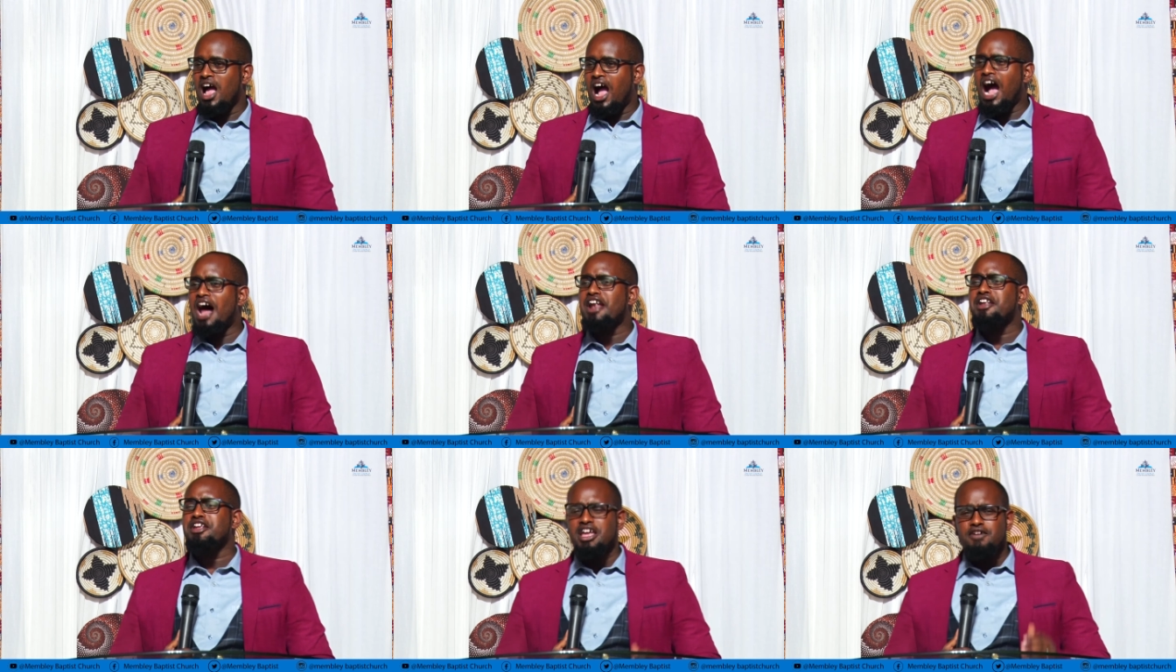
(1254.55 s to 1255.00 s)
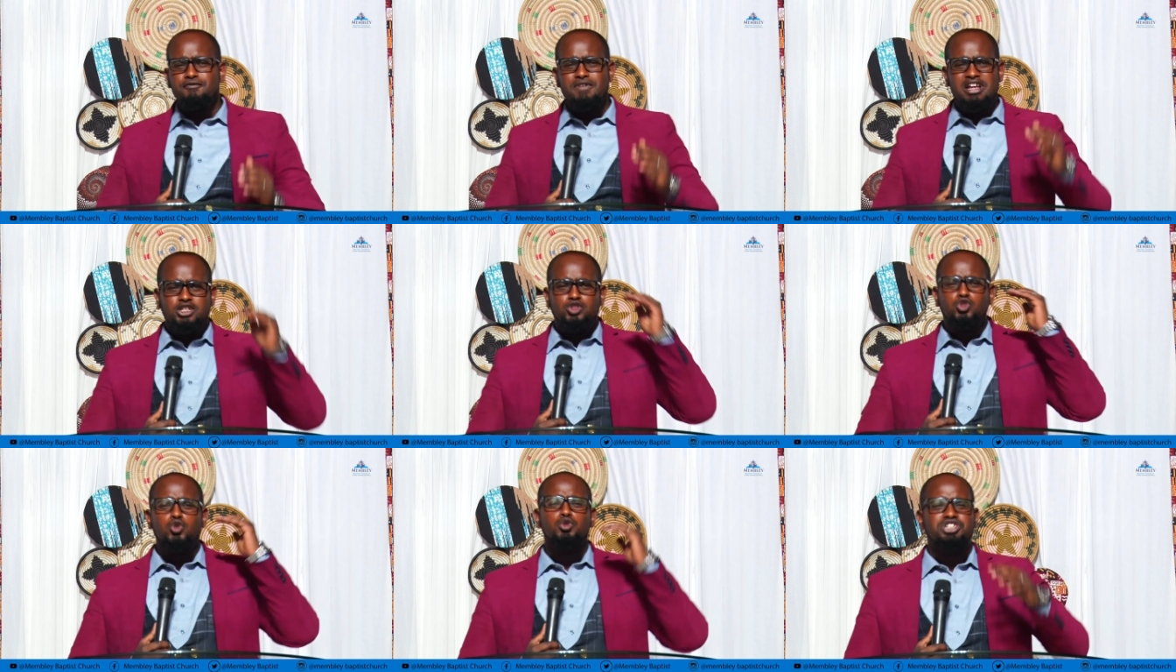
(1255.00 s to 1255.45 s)
And
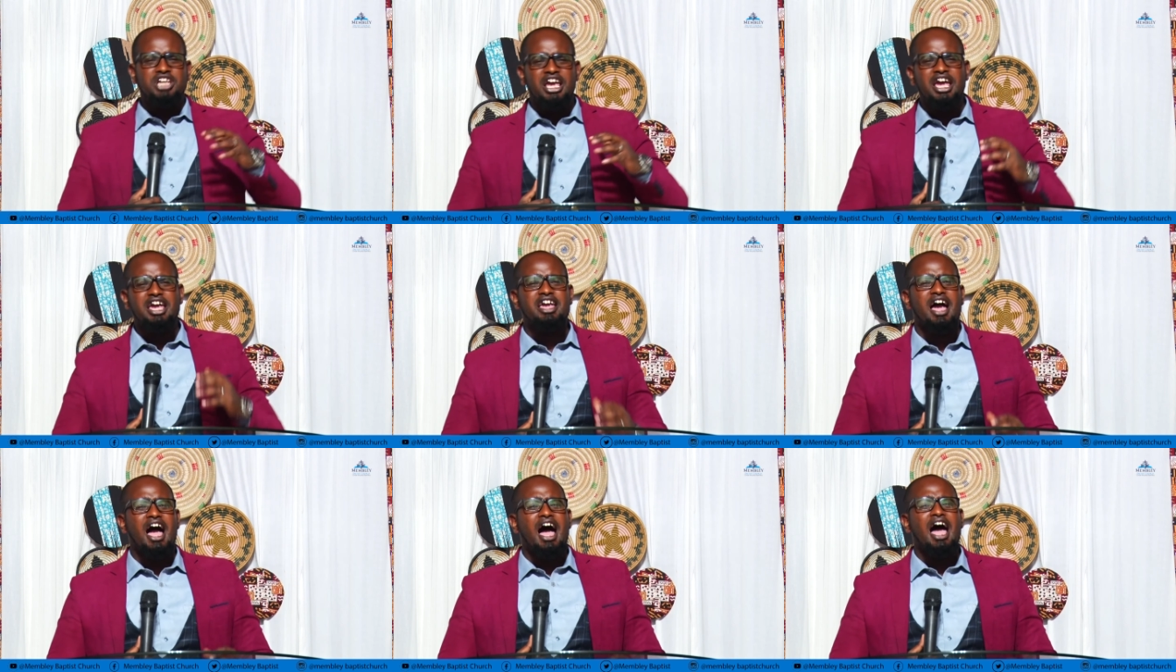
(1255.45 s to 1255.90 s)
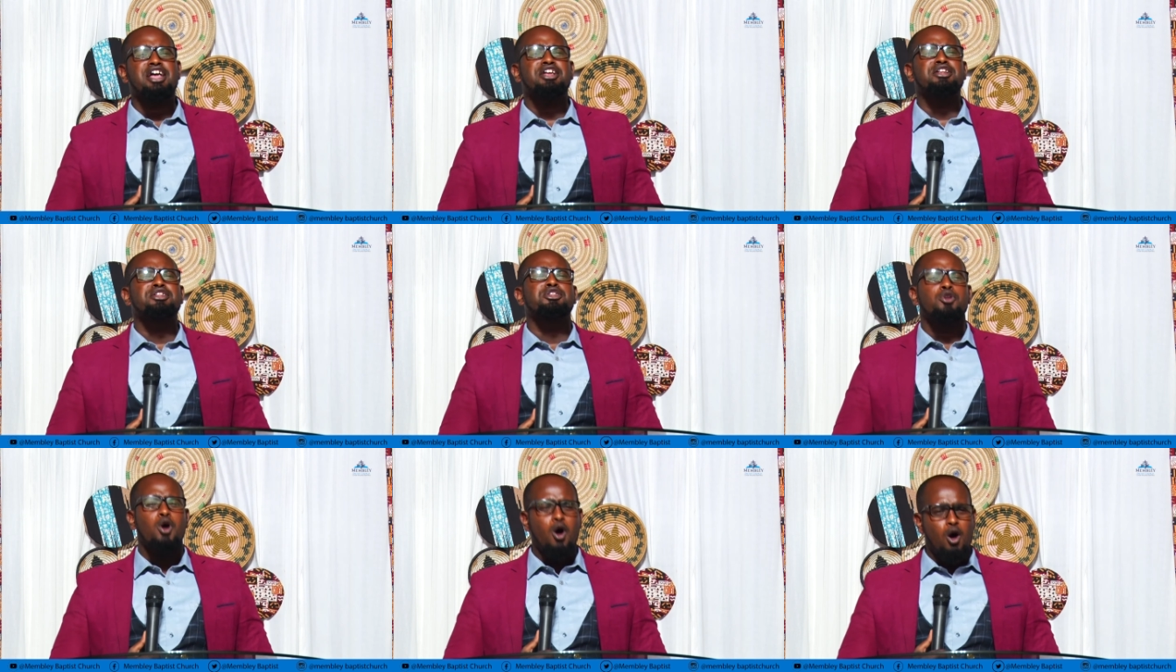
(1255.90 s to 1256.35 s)
even today I
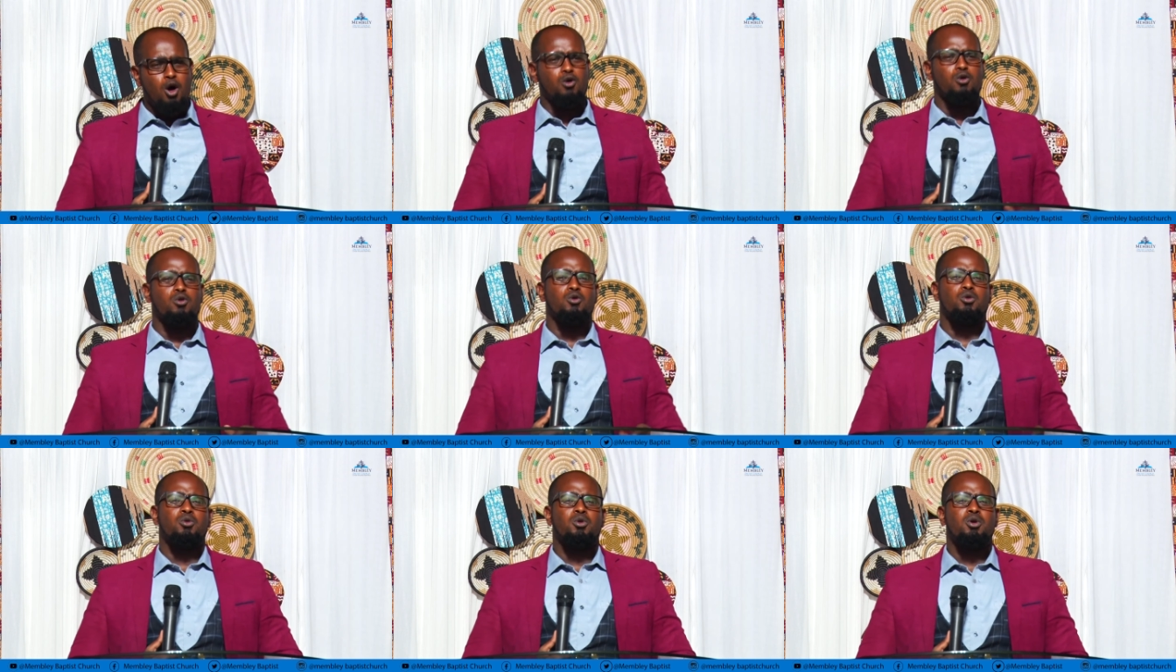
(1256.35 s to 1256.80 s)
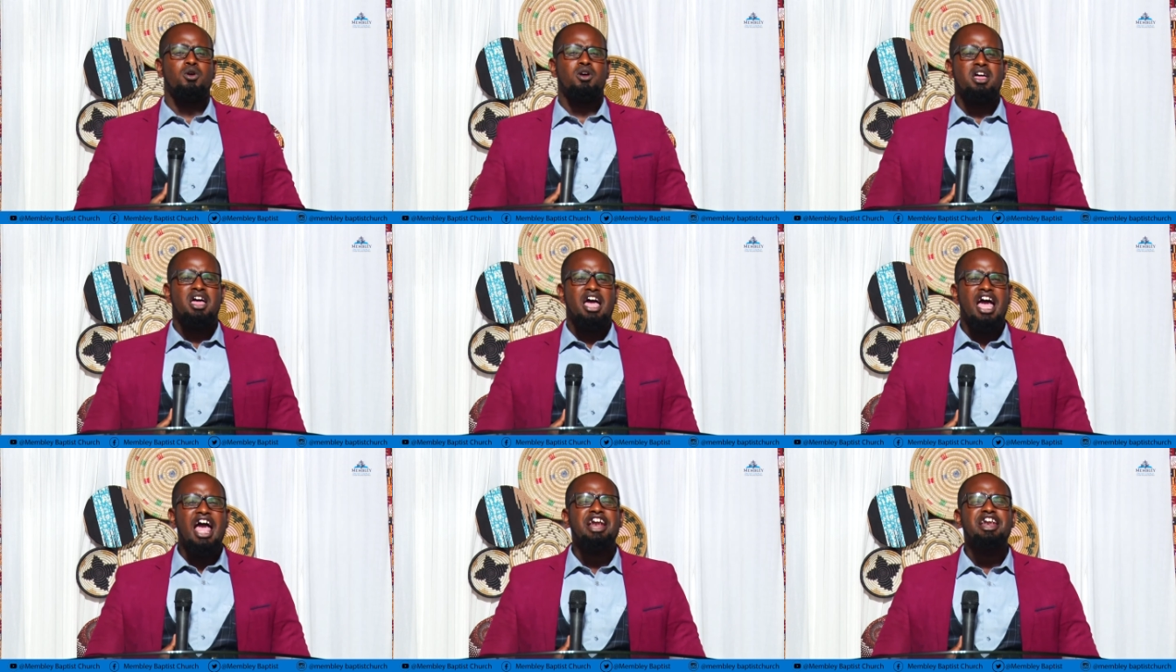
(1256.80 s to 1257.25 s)
know
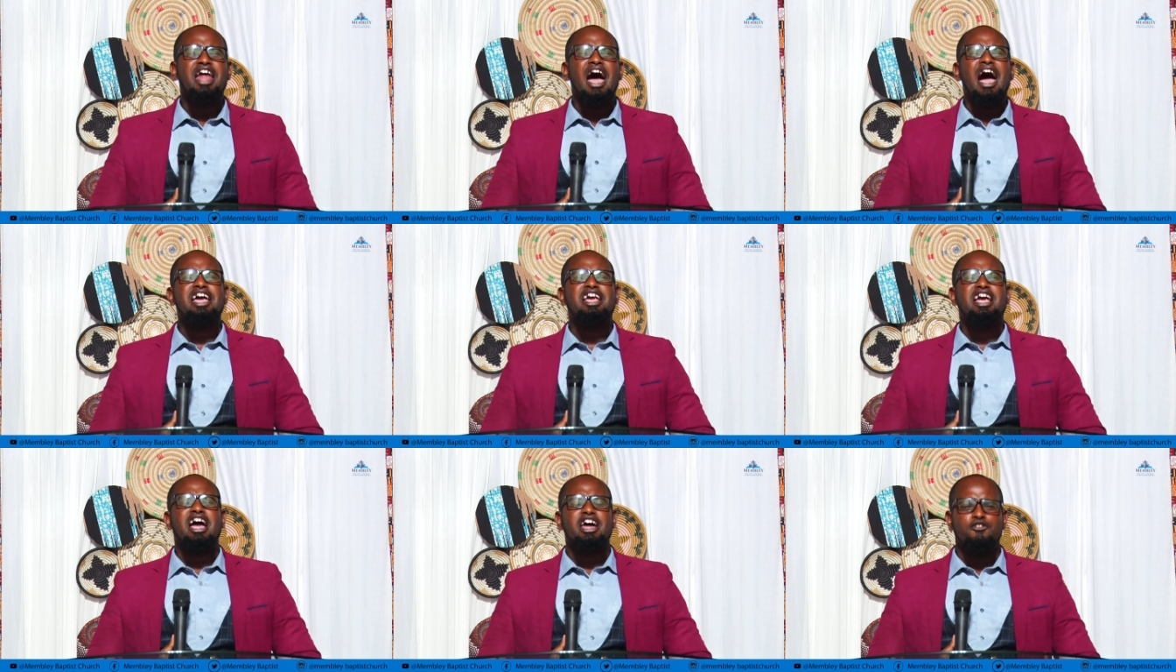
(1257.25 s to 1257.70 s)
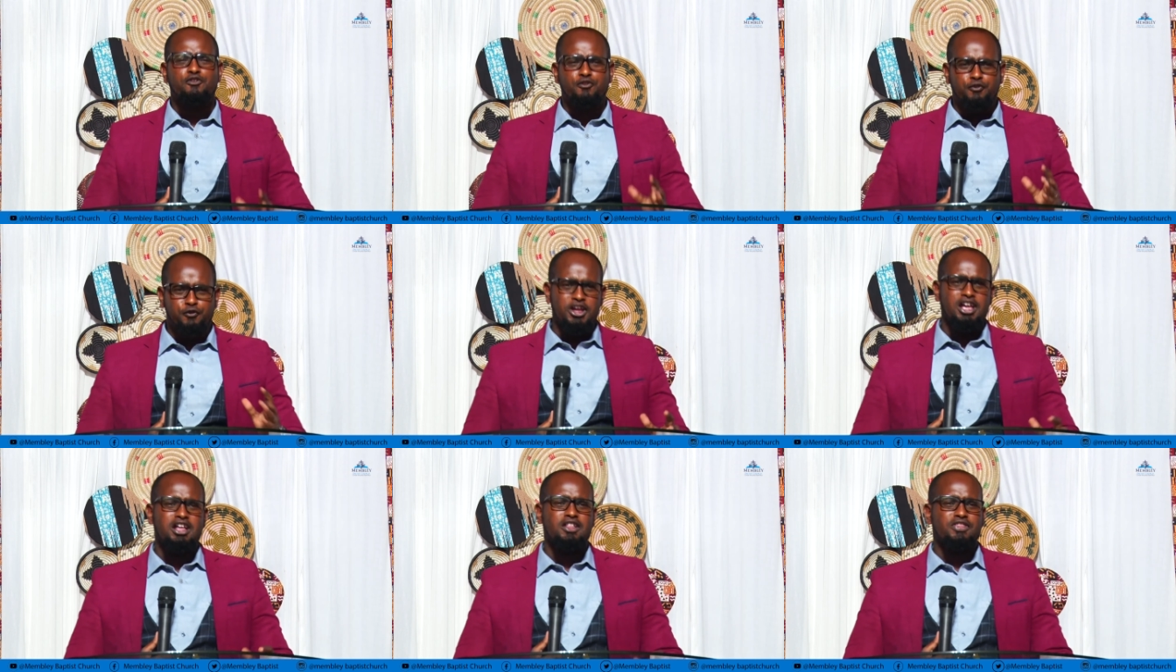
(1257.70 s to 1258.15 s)
and I can
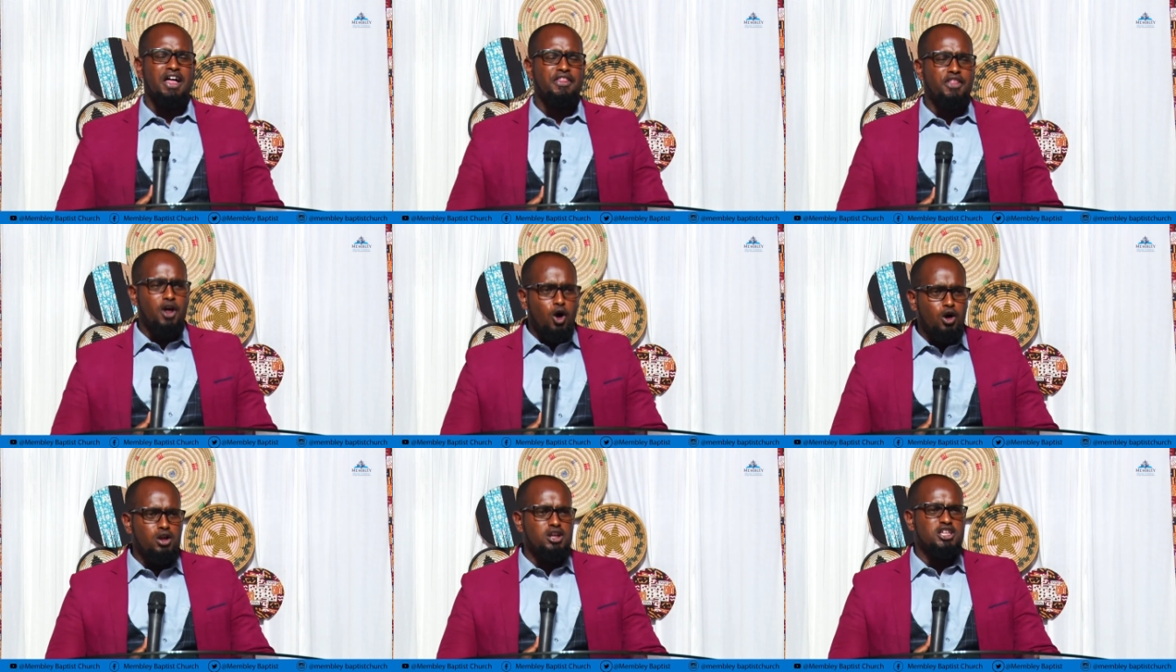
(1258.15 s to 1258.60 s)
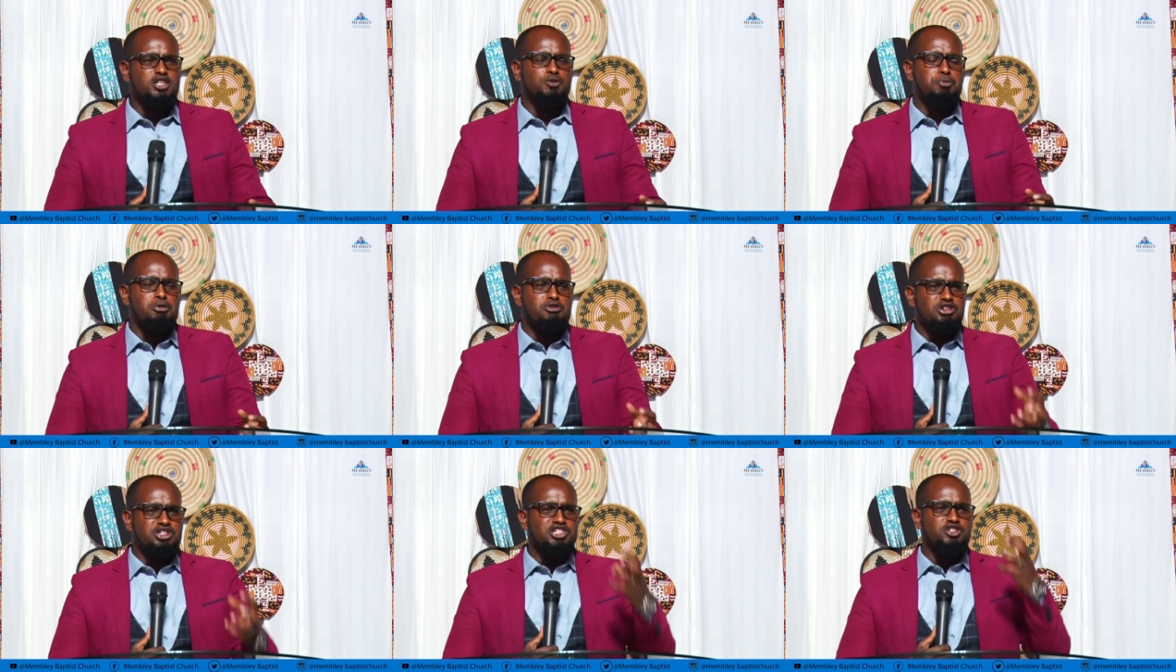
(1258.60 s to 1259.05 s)
feel that the Holy
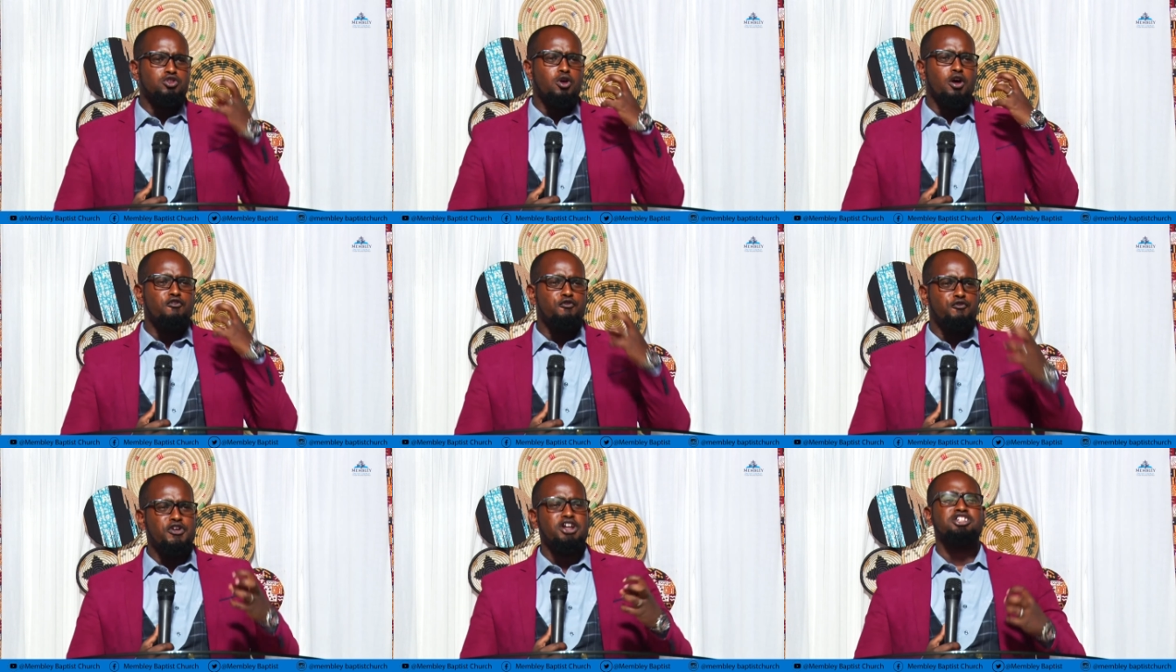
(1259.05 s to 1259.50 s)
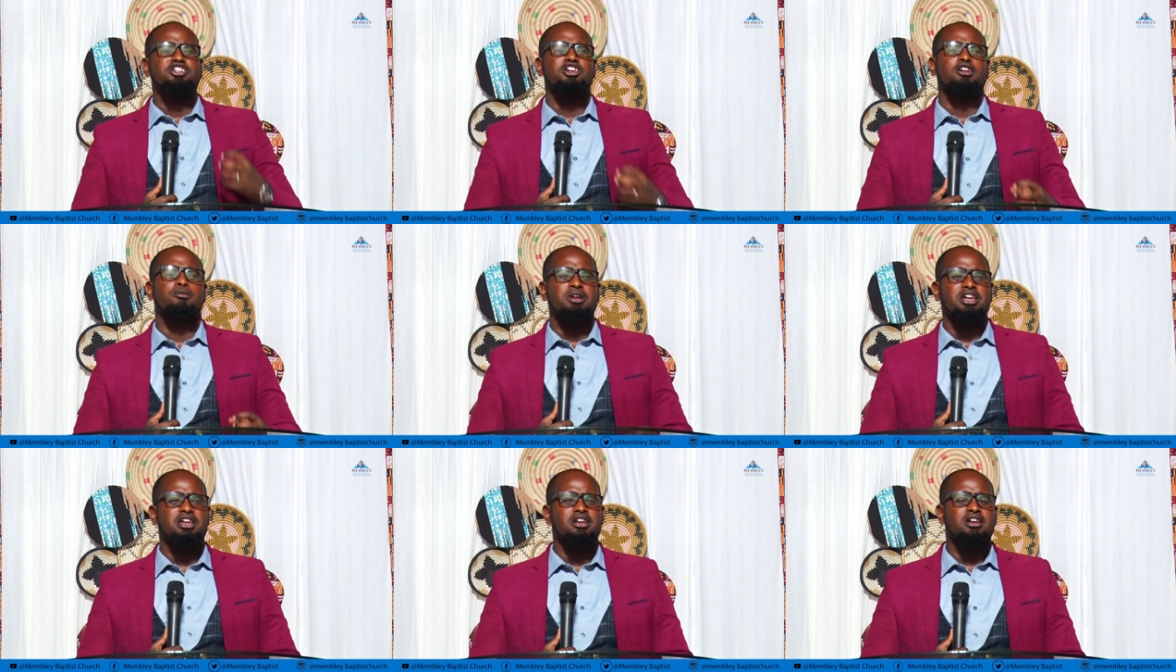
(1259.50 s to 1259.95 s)
Spirit is
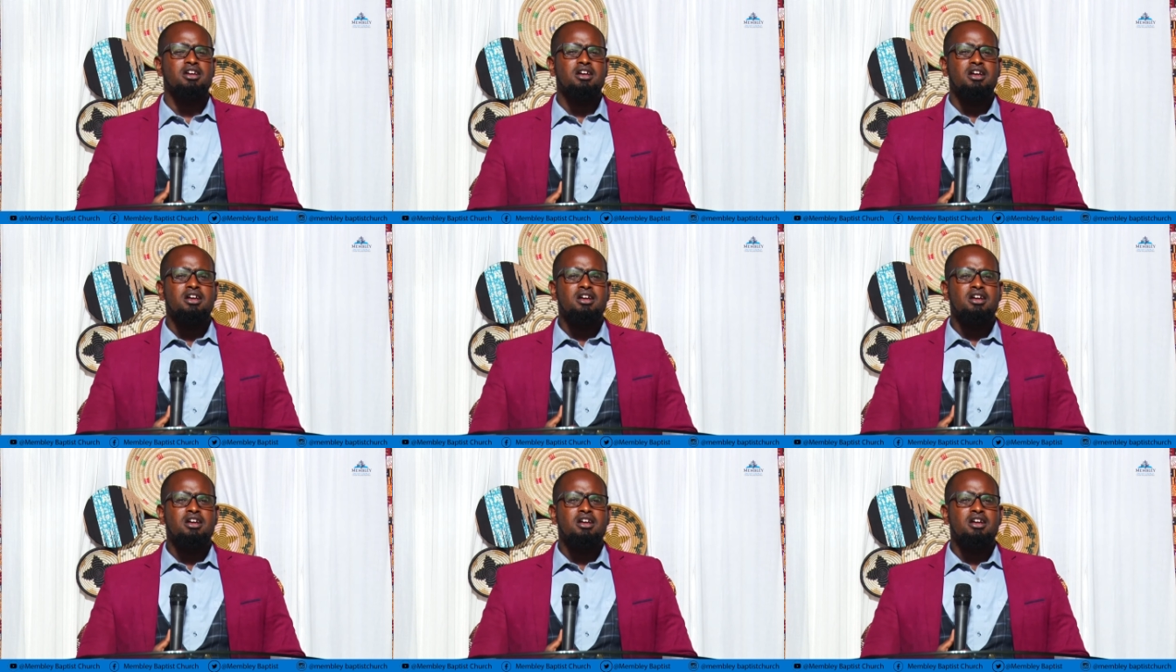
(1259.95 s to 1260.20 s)
convicting me